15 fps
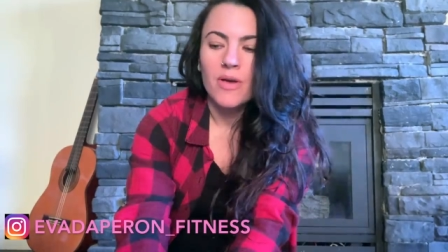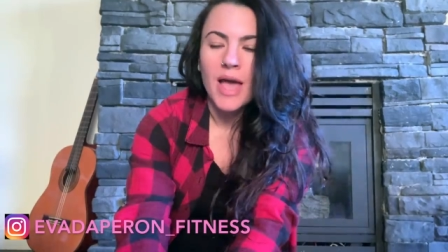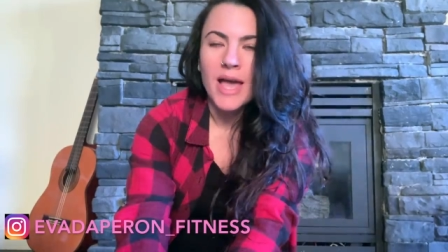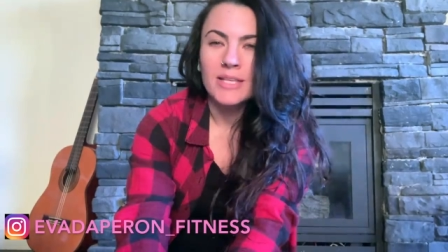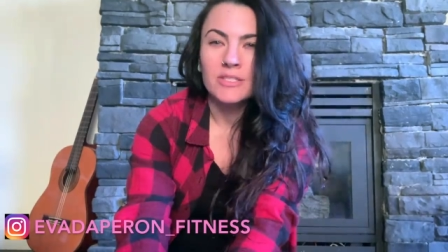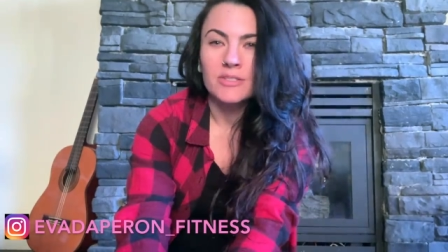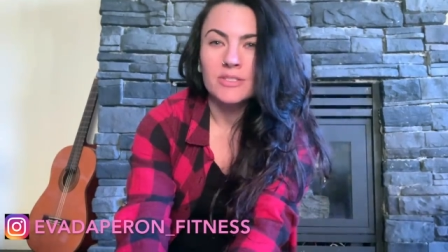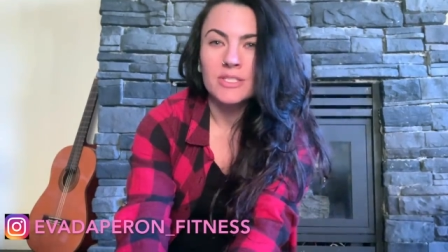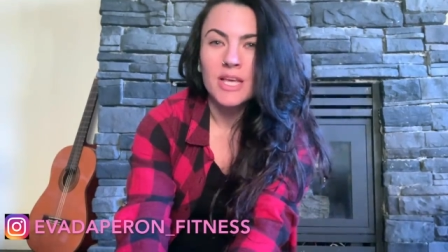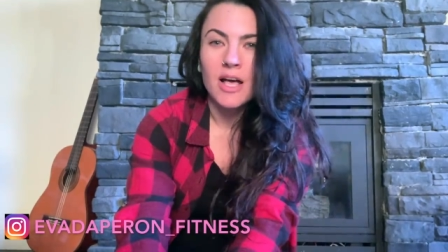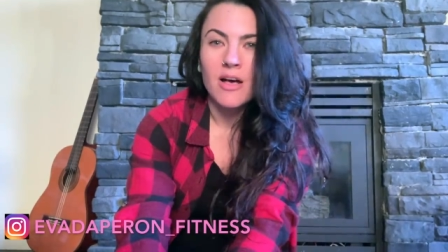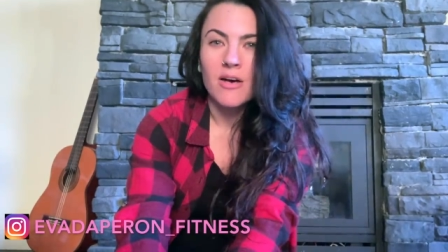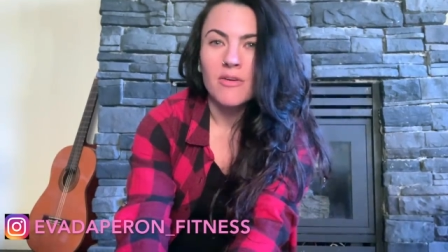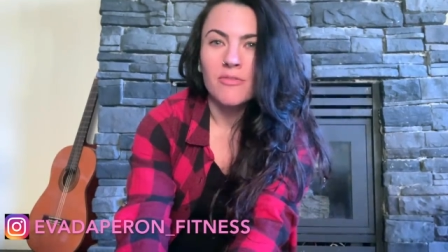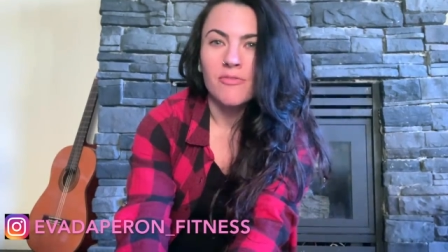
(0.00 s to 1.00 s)
As you can
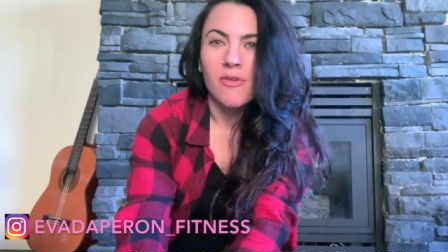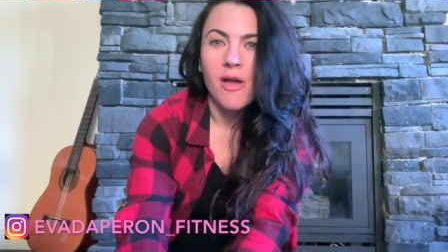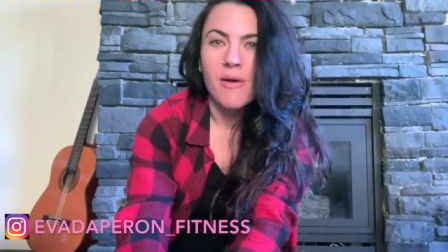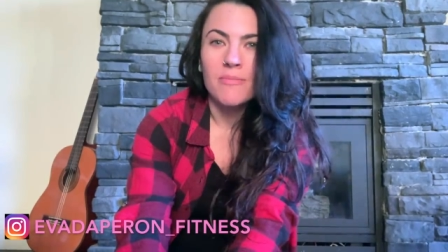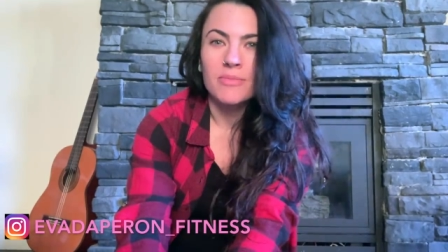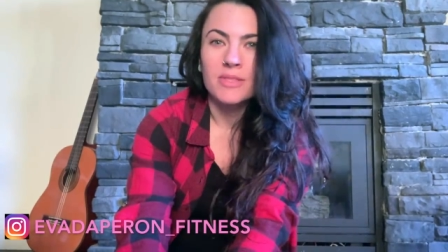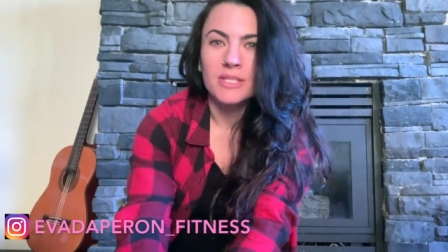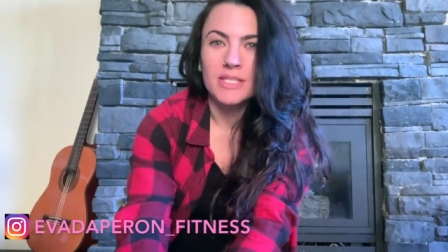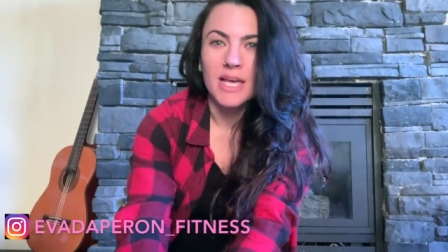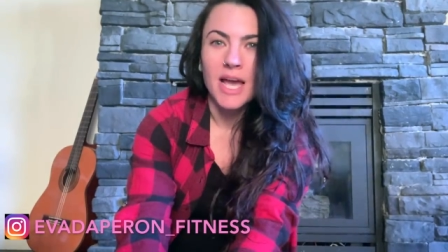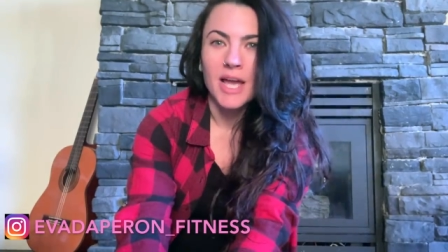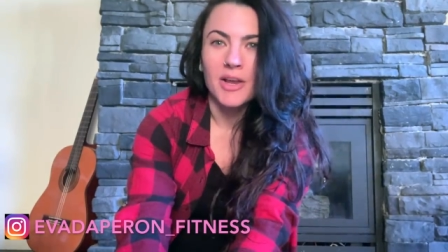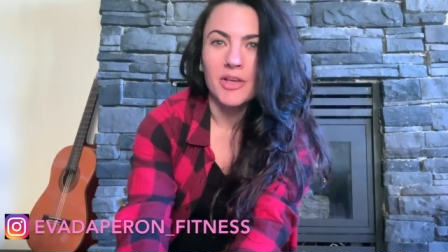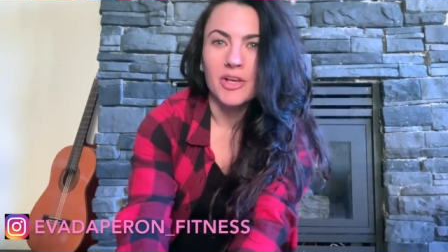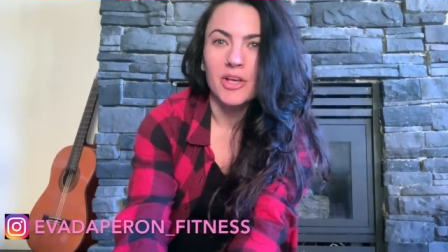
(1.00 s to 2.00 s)
tell from the
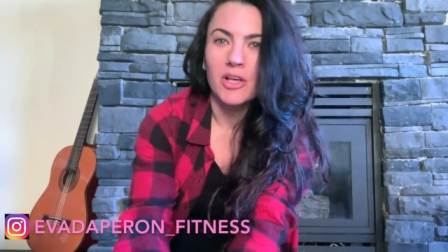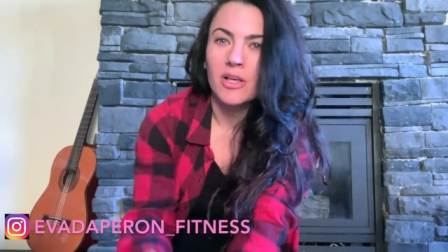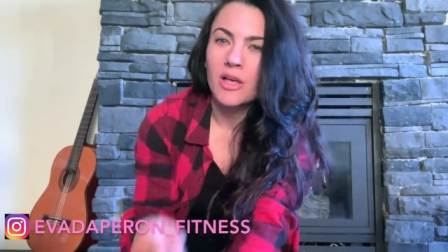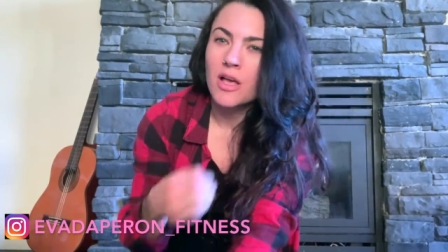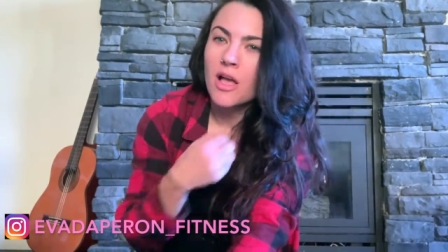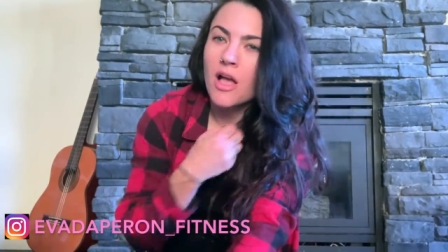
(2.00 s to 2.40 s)
title,